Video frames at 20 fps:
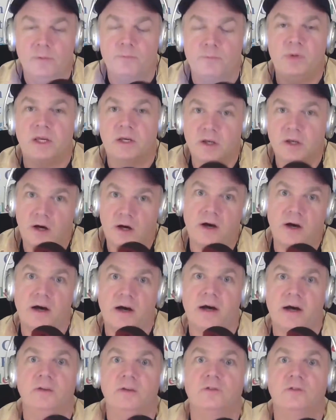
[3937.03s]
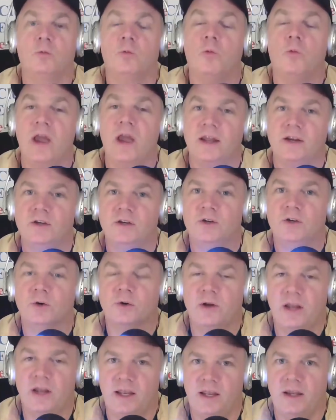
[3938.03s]
because when
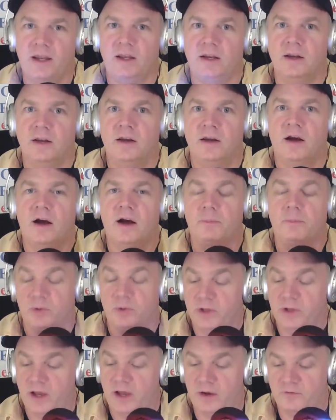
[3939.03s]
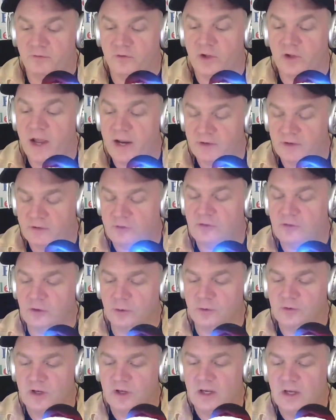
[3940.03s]
you're in a, pl- a flight
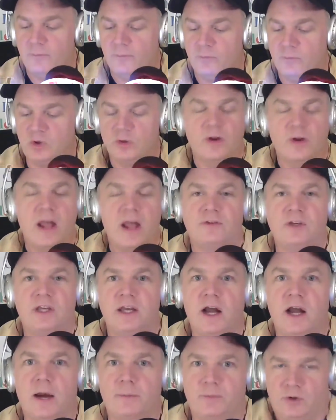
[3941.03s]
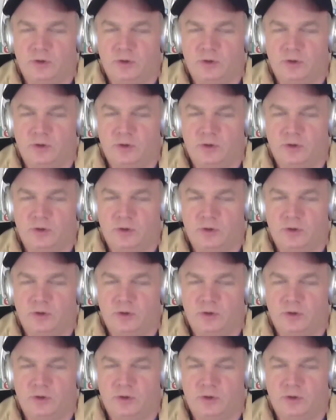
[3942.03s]
suit, you don't have to get up.